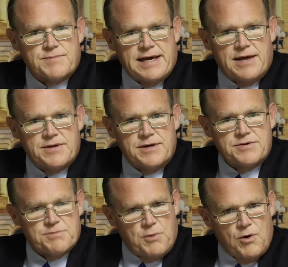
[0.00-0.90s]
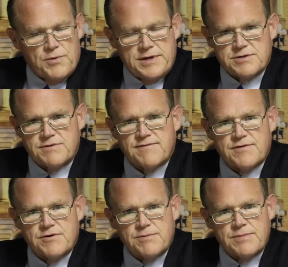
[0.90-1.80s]
down there, a small regional
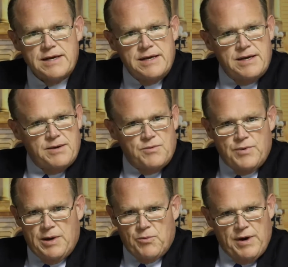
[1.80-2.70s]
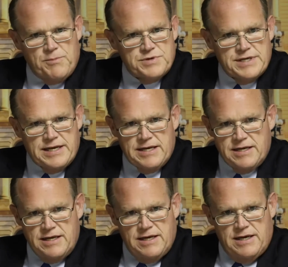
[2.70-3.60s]
firm. And we represented
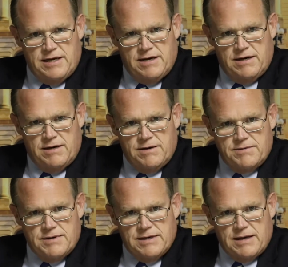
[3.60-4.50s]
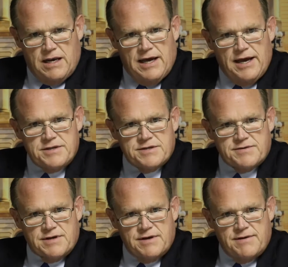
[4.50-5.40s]

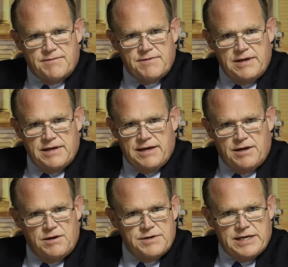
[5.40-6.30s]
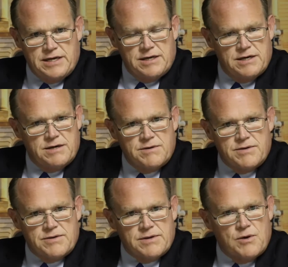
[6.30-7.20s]
clients including
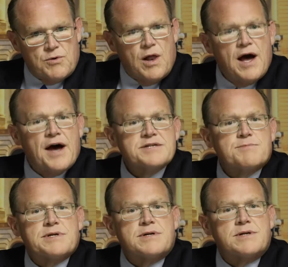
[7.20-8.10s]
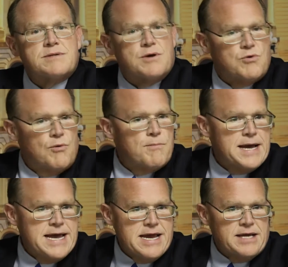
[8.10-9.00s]
the local hospital, local
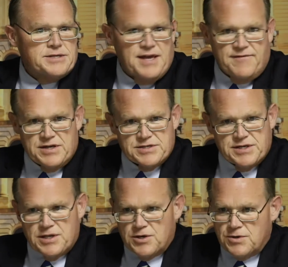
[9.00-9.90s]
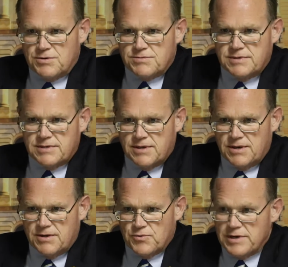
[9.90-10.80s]
bank, savings and loan,
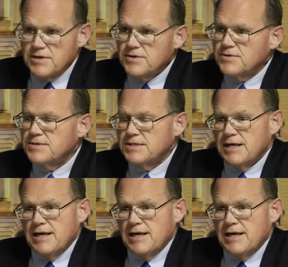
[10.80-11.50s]
realtors.